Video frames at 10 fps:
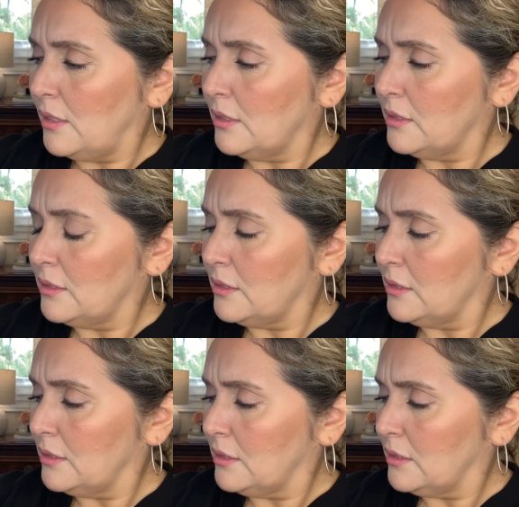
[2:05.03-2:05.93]
This
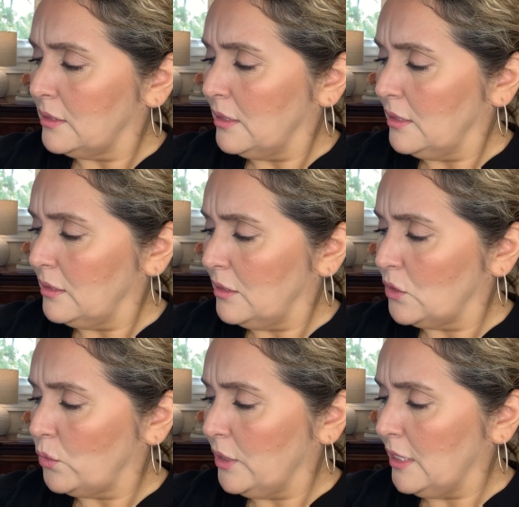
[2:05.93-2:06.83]
is the
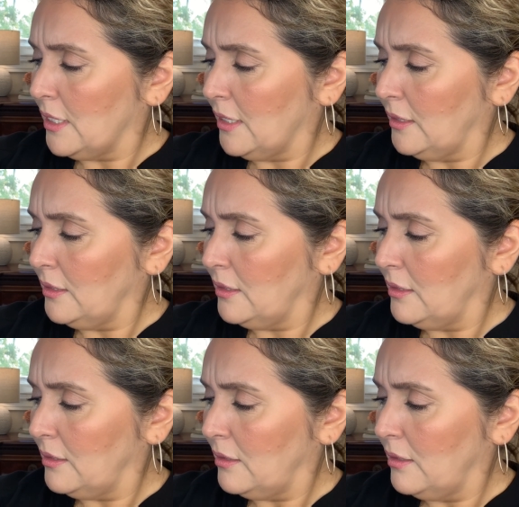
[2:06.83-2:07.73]

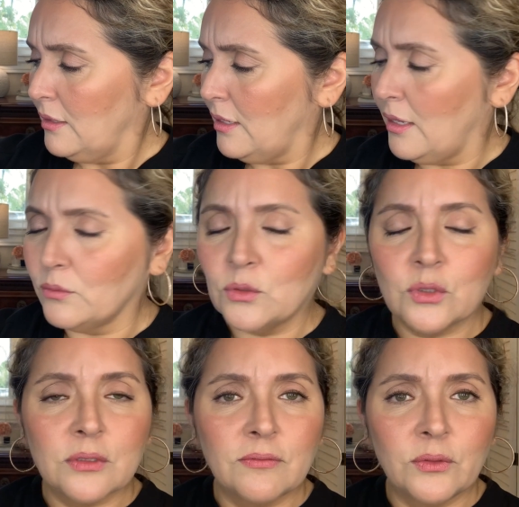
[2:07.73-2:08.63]

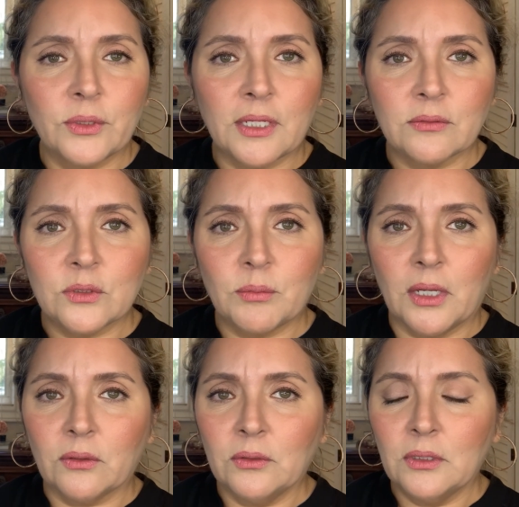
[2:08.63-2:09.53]
29-ounce fluid ounce
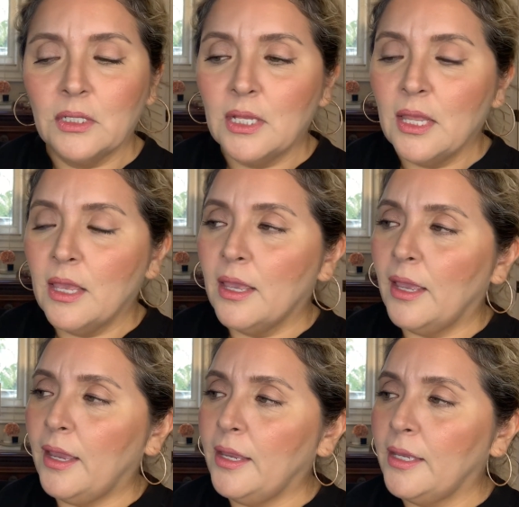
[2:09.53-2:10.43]
bottle.
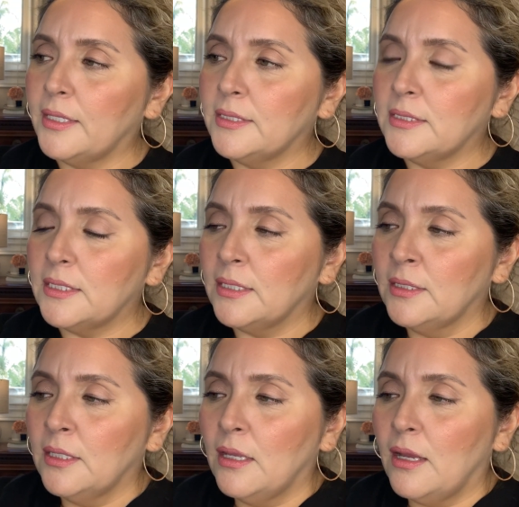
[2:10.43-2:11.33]
And
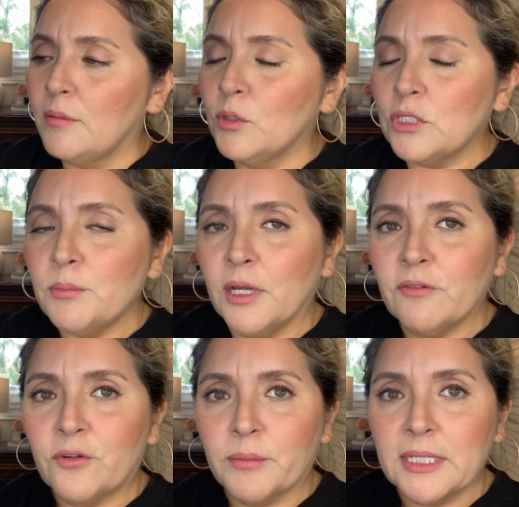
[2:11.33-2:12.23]
I mostly bought
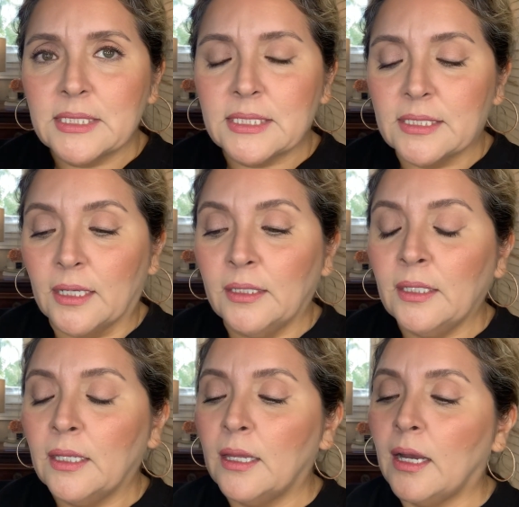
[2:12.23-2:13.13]
it for my
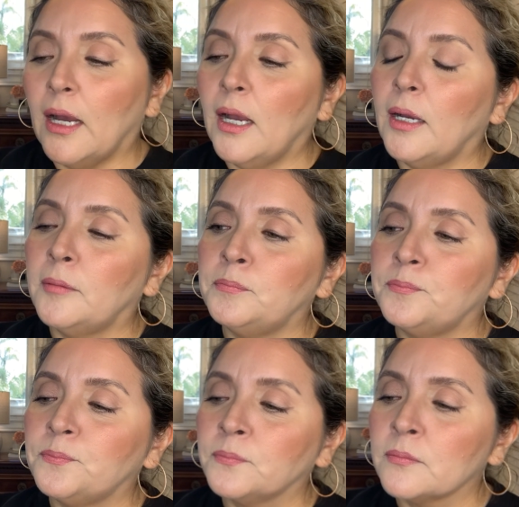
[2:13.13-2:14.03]
son,
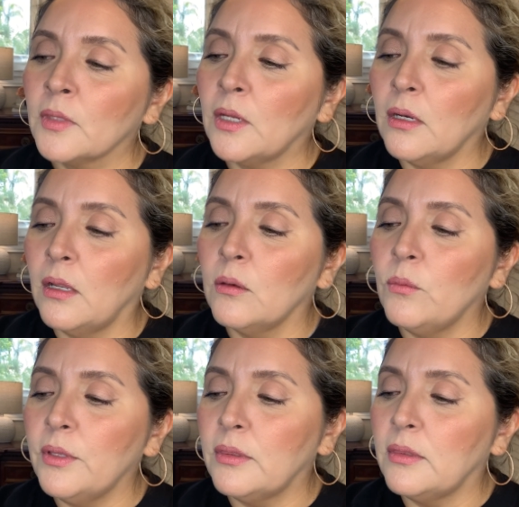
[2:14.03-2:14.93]
along
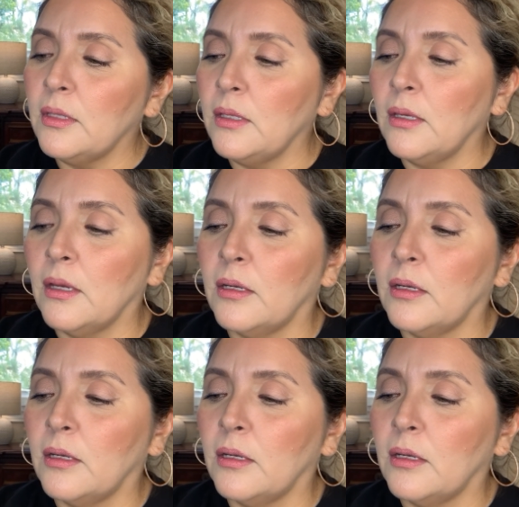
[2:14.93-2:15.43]
with the